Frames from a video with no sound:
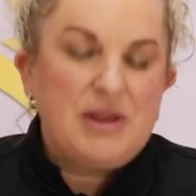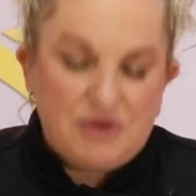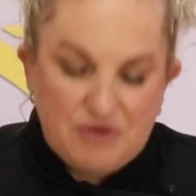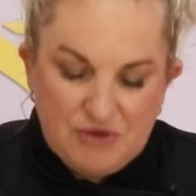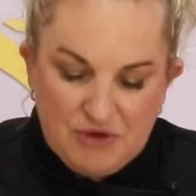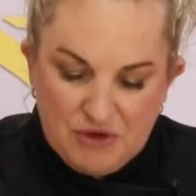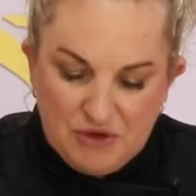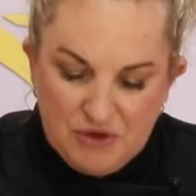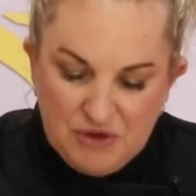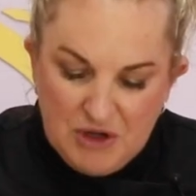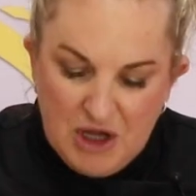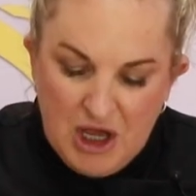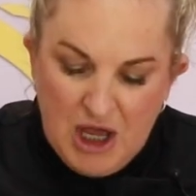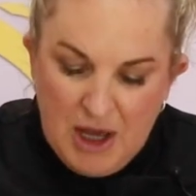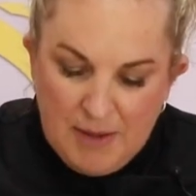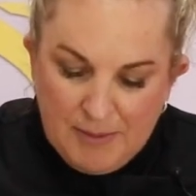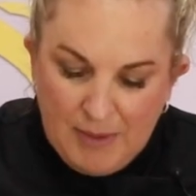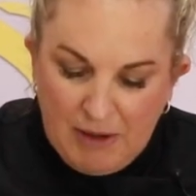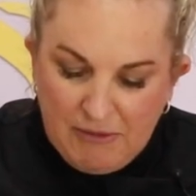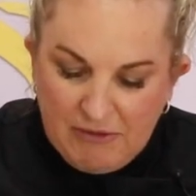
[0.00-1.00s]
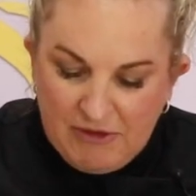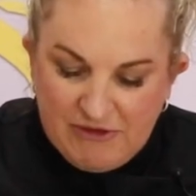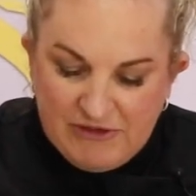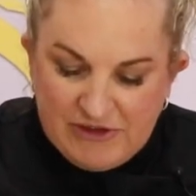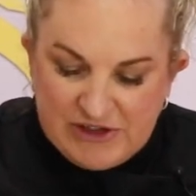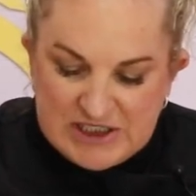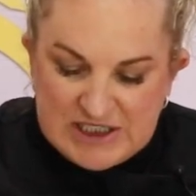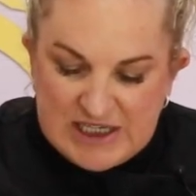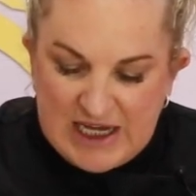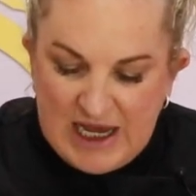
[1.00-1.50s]
through, but we
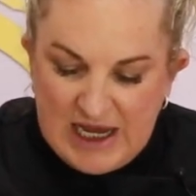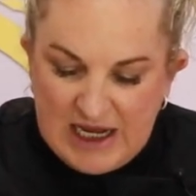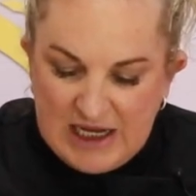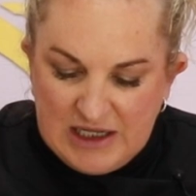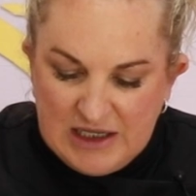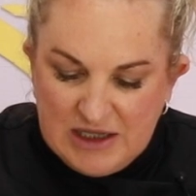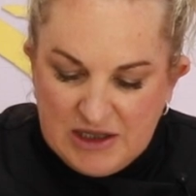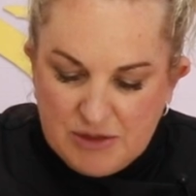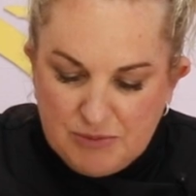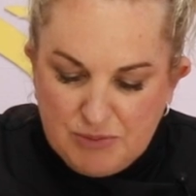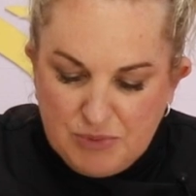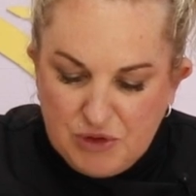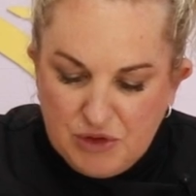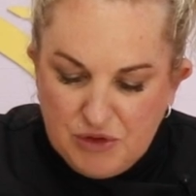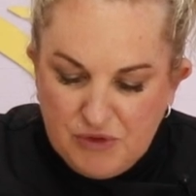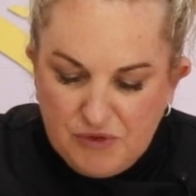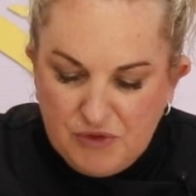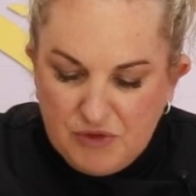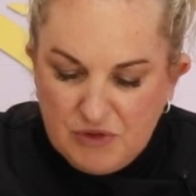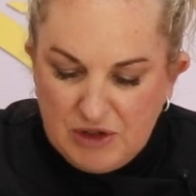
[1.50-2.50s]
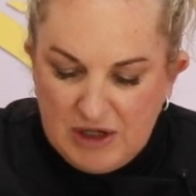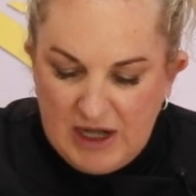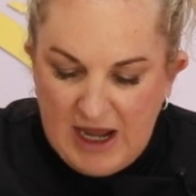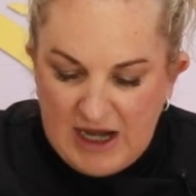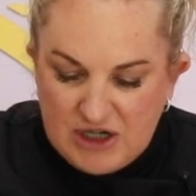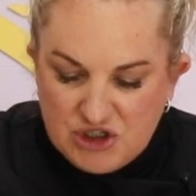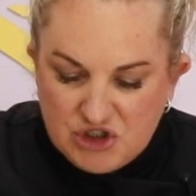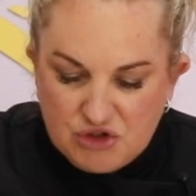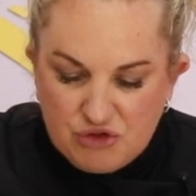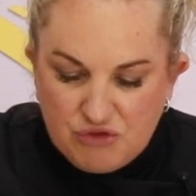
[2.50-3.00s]
retain the beautiful
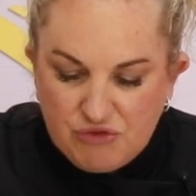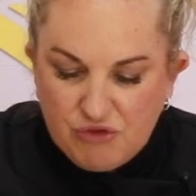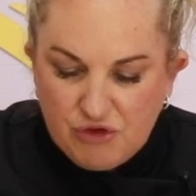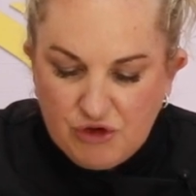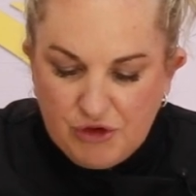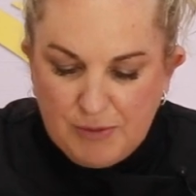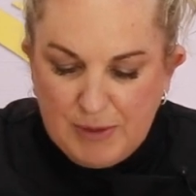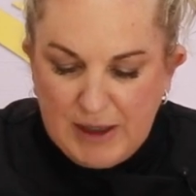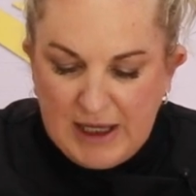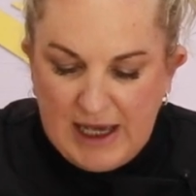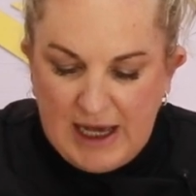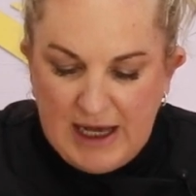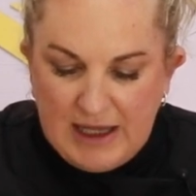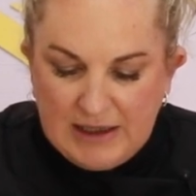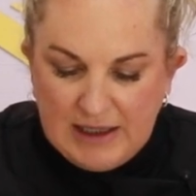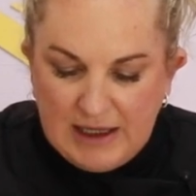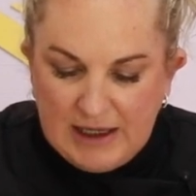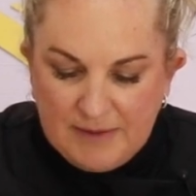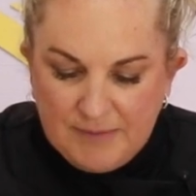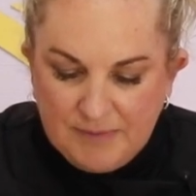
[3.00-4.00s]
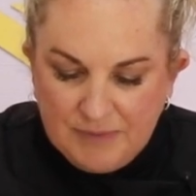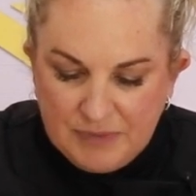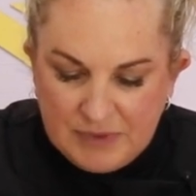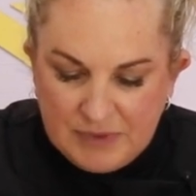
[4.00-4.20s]
natural ruby color.